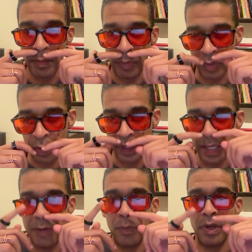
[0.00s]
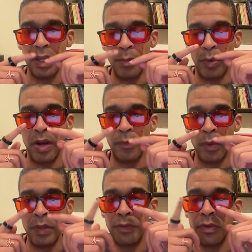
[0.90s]
in breath,
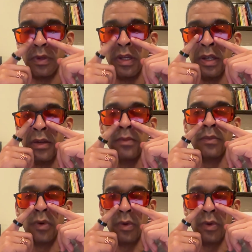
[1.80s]
1, 2 in,